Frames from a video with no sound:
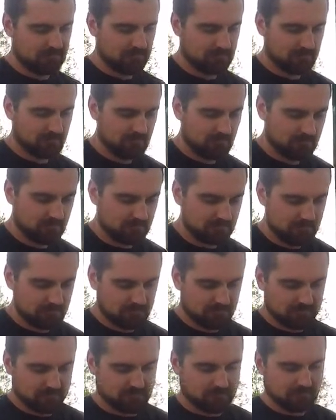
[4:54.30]
a part
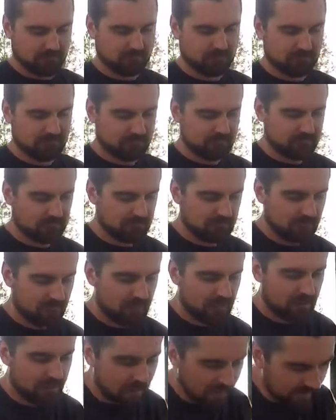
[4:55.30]
of the body of a pig?
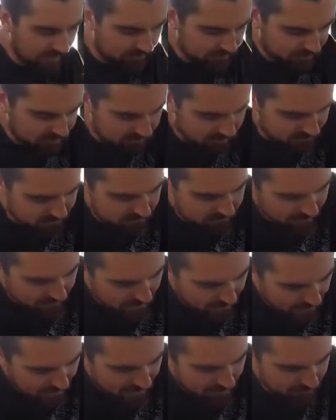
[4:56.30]
Yes, it's the
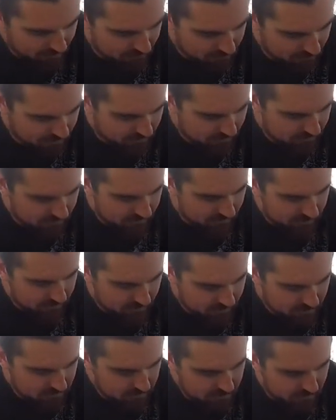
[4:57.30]
ham.
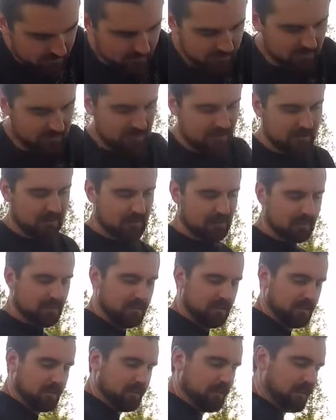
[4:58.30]
It's Why don't the, they just say the
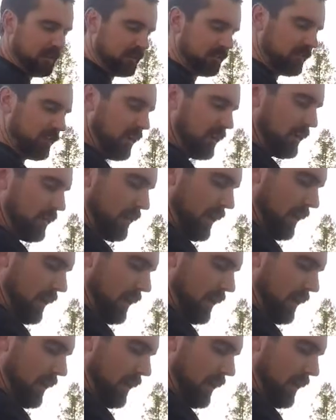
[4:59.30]
leg? It's got. I